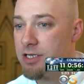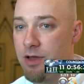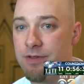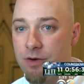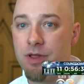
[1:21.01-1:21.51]

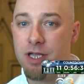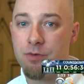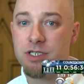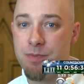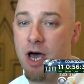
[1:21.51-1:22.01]
So I think they're really
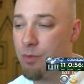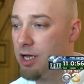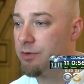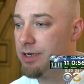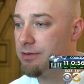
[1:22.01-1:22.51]
going to respond
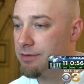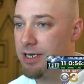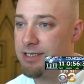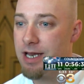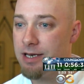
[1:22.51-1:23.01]
well to it and,
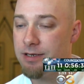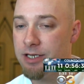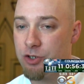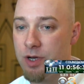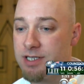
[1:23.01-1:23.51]
and, and,
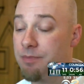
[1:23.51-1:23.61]
enjoy